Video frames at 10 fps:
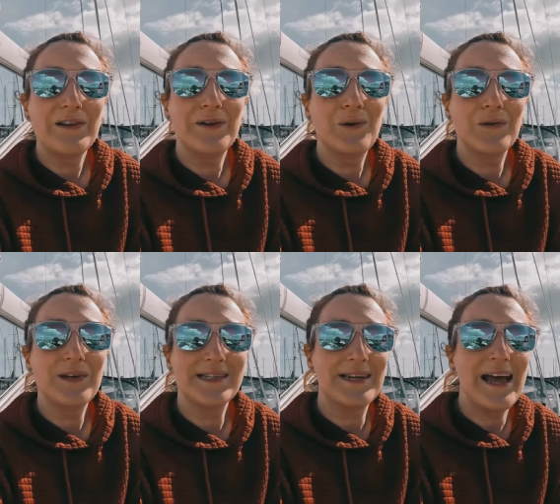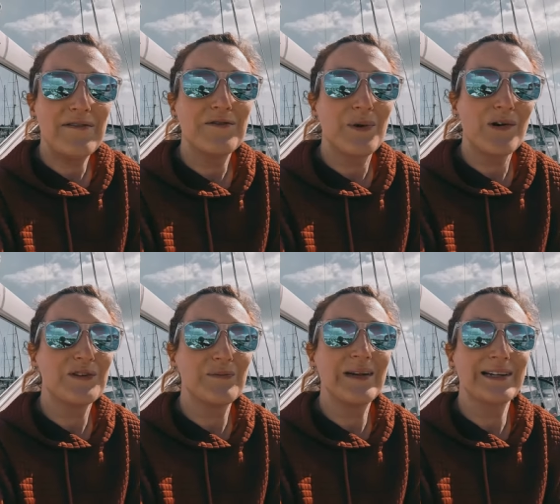in the northeast never
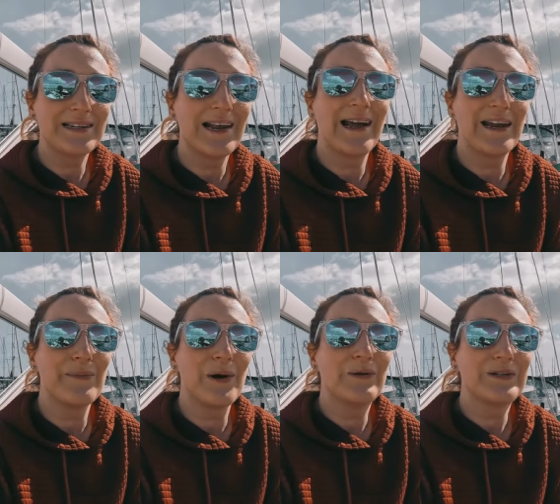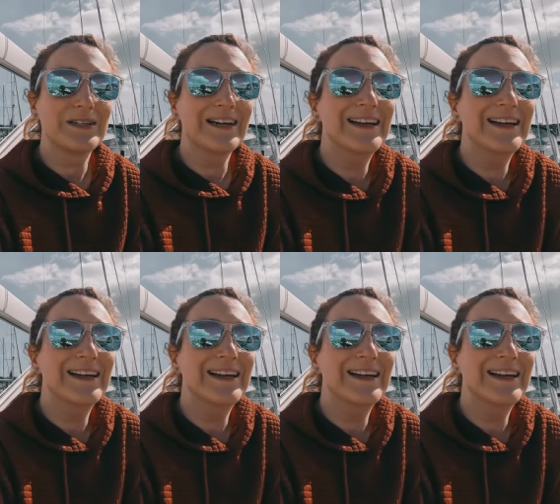bothered me until I had a boat.